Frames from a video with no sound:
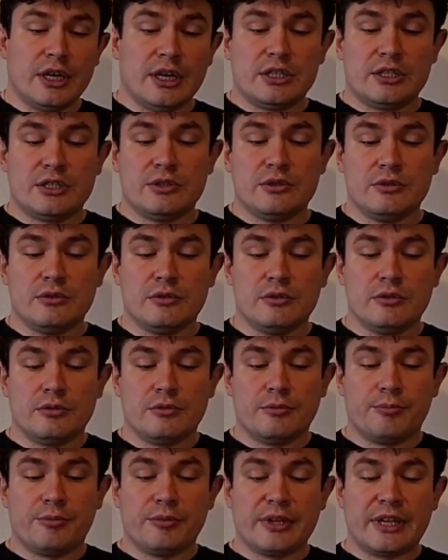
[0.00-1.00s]
to
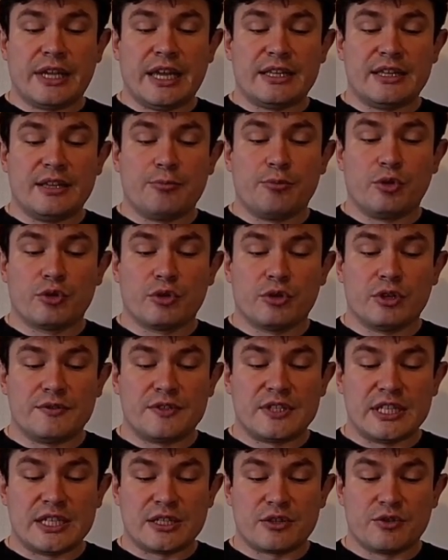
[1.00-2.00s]
get the pawn on
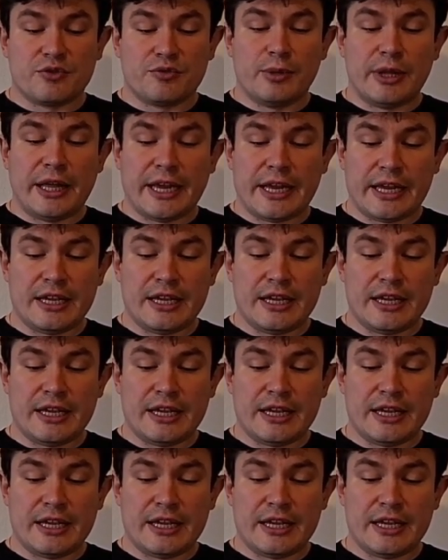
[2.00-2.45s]
f6 of black